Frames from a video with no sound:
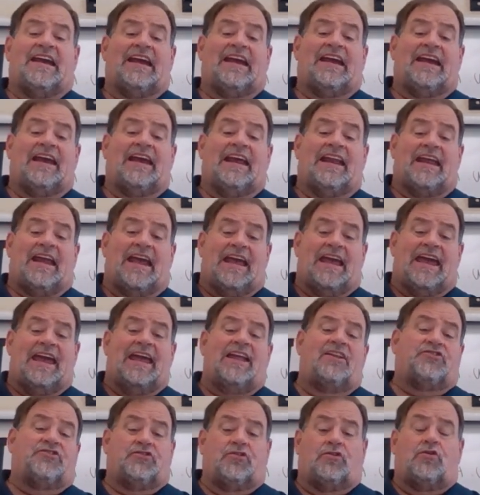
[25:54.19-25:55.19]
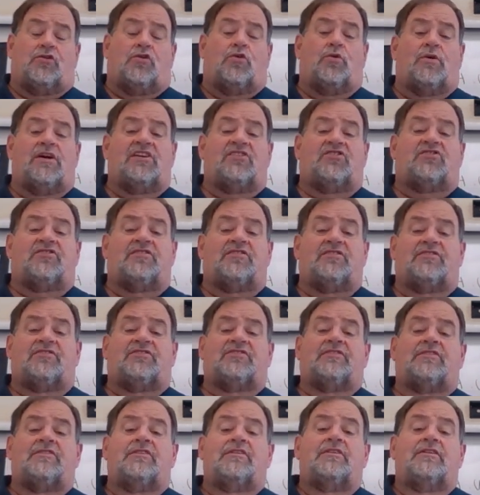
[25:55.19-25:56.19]
I can't answer
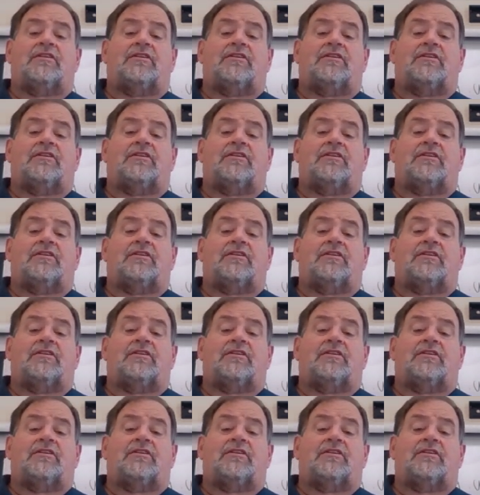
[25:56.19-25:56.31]
questions